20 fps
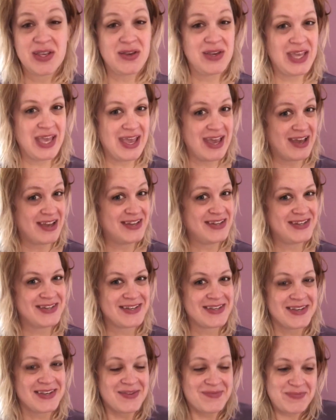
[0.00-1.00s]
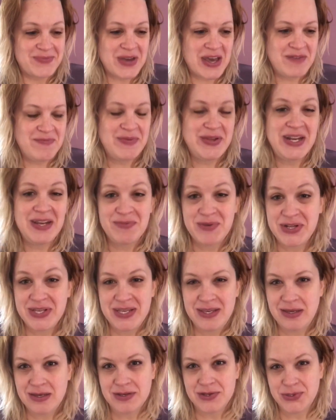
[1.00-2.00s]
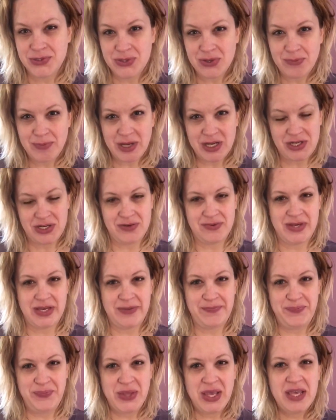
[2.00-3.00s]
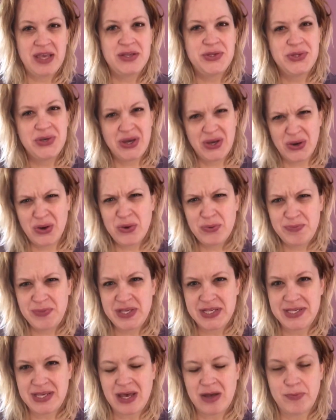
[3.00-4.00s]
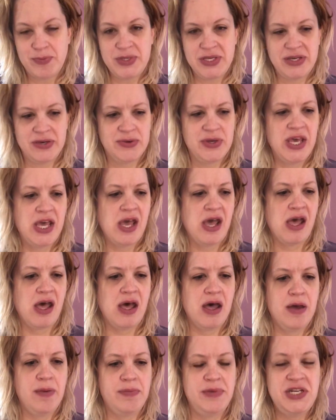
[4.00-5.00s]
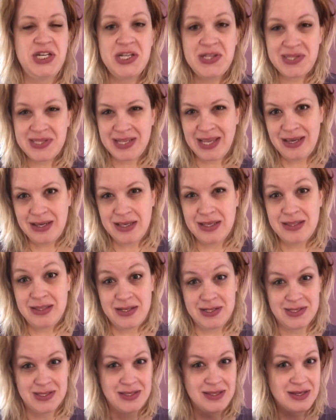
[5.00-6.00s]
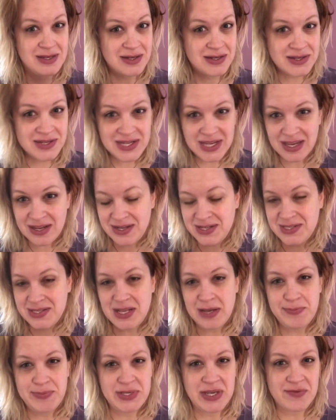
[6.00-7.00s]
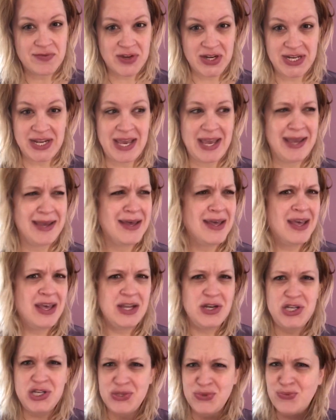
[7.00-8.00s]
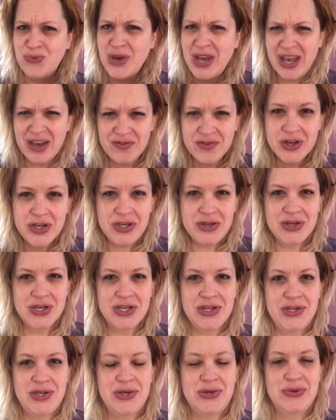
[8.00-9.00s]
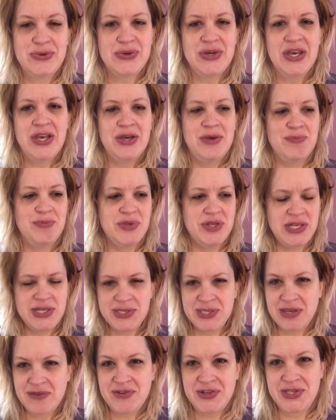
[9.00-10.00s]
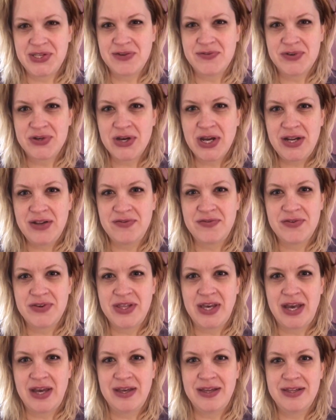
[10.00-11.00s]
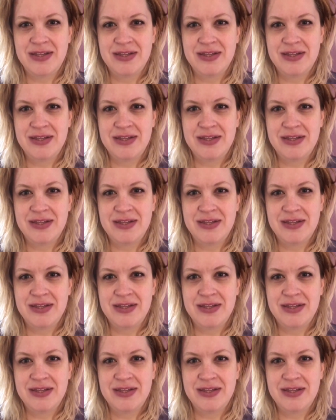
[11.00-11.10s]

and I've been able to heal so much of it. So I hope this helps you. Just taking these little tiny steps every day, just whatever you can do, please give yourself credit for that.